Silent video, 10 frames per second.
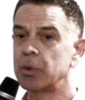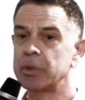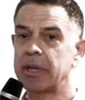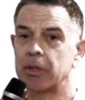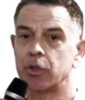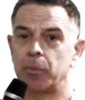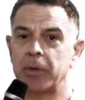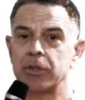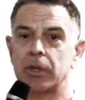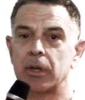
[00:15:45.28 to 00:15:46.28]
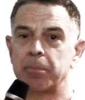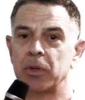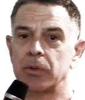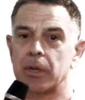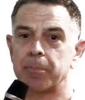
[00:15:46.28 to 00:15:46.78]
you take too much and it
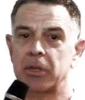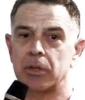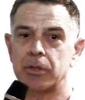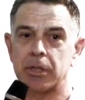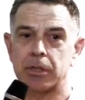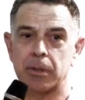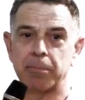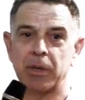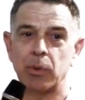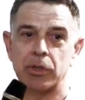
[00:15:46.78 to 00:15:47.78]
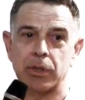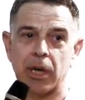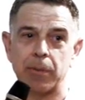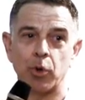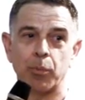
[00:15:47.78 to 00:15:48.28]
builds up in your system, at which
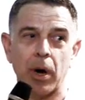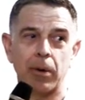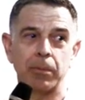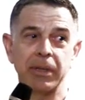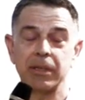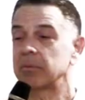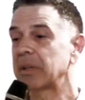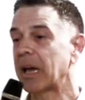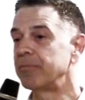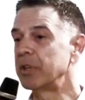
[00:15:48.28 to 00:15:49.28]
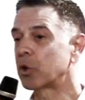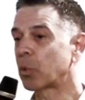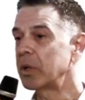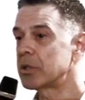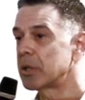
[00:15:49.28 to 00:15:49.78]
time you'll probably have
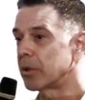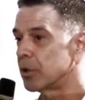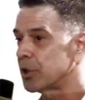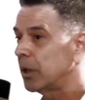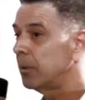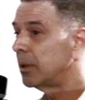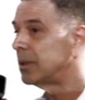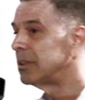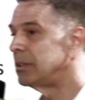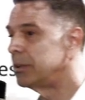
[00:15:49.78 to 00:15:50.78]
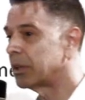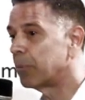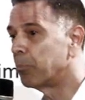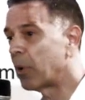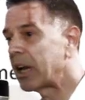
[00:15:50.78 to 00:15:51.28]
decreased energy,
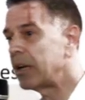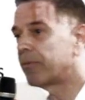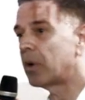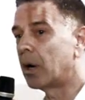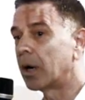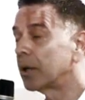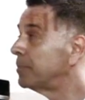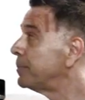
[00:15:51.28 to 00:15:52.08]
get brain fog,